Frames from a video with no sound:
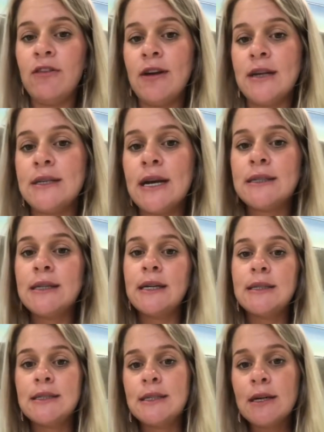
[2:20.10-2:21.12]

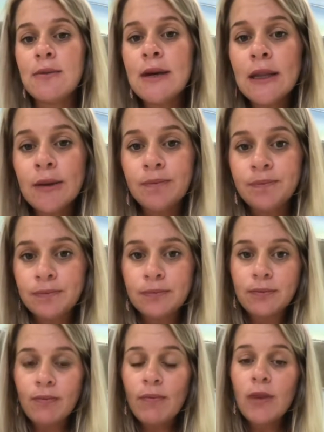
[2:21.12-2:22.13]
fantastic to deal with.
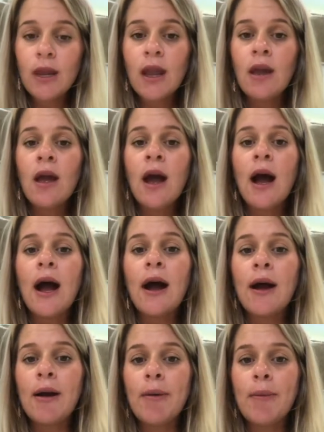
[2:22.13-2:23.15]

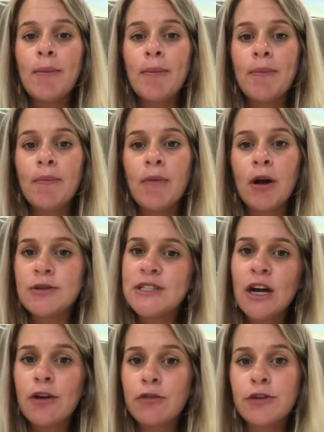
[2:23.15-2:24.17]
I'll
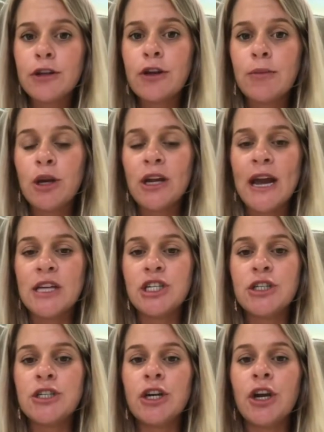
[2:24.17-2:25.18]
start off with
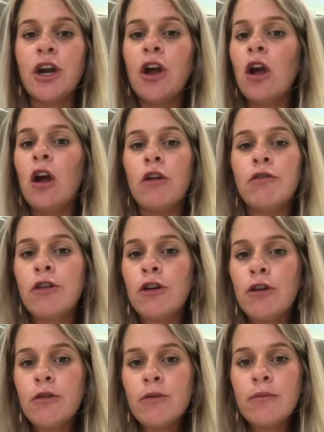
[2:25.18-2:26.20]
communication. So
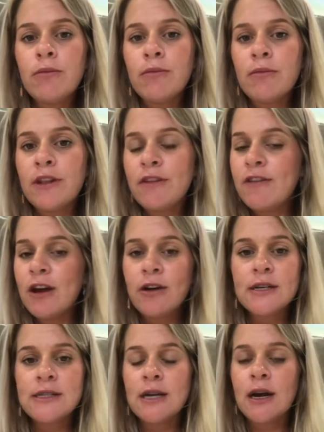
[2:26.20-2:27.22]
from the
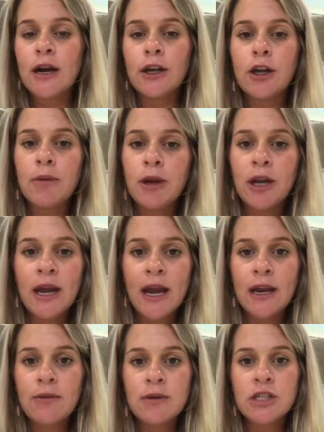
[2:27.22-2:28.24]
very start,
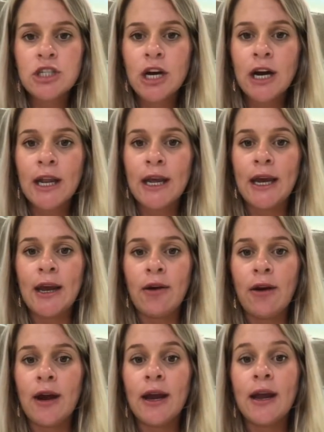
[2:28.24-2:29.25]
communicating with Charlie and
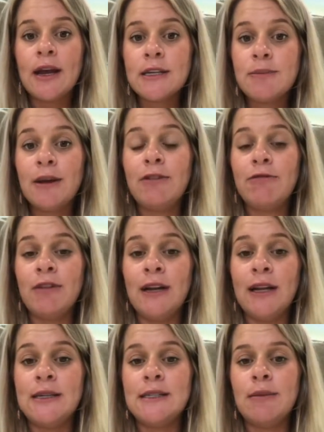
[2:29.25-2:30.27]
Craig has been
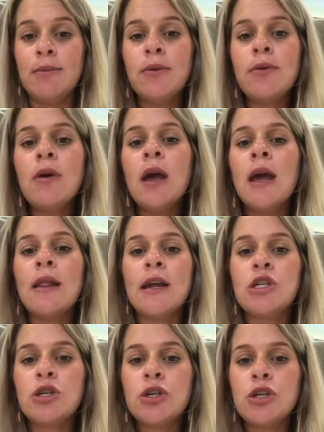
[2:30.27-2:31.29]
really simple. They
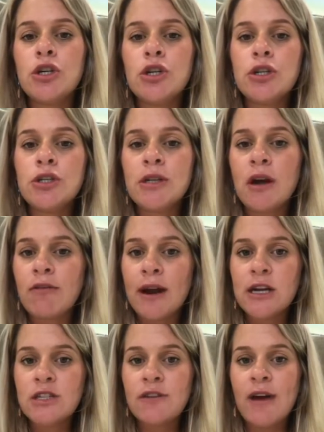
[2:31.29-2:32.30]
do use a
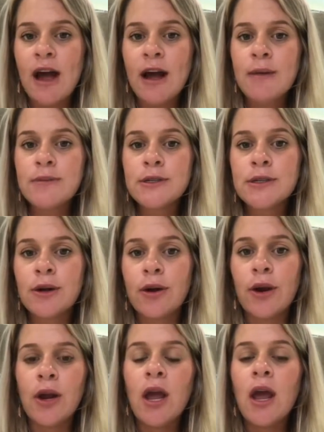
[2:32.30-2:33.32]
range of apps.
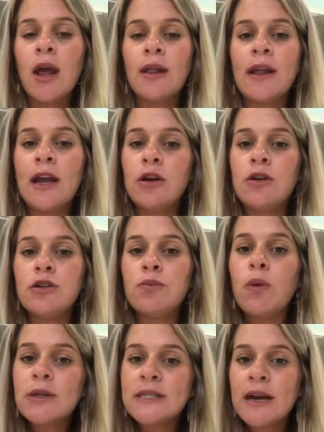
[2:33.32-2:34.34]
So they use
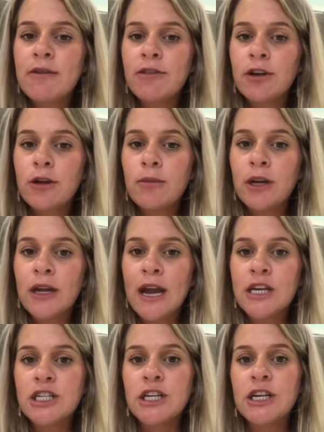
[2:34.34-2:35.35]
WhatsApp for
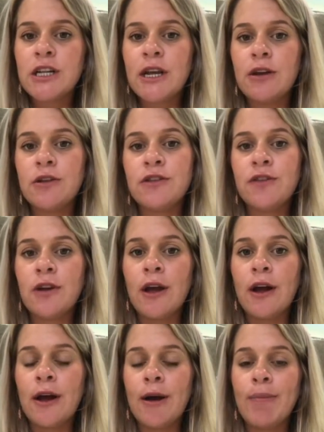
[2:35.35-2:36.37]
communication, they use
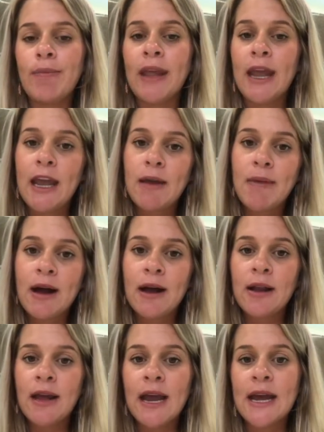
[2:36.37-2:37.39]

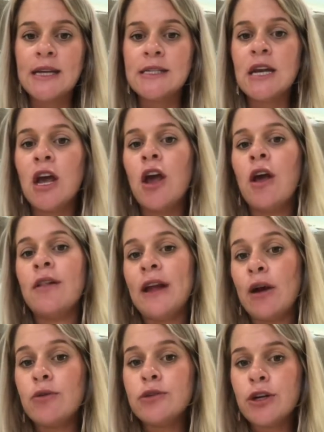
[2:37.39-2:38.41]
email, and
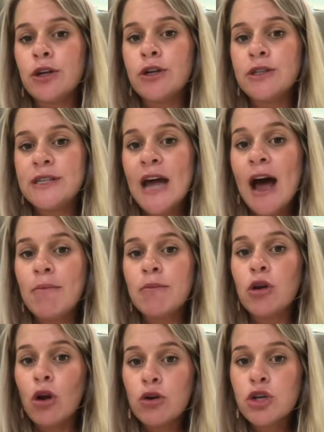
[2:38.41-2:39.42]
they also use the app
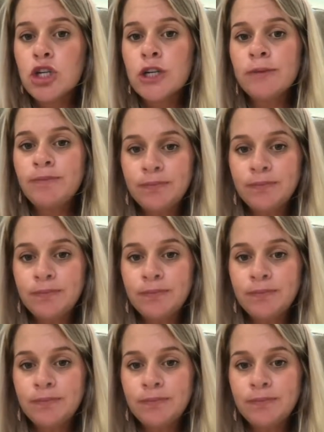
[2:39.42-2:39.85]
Notion,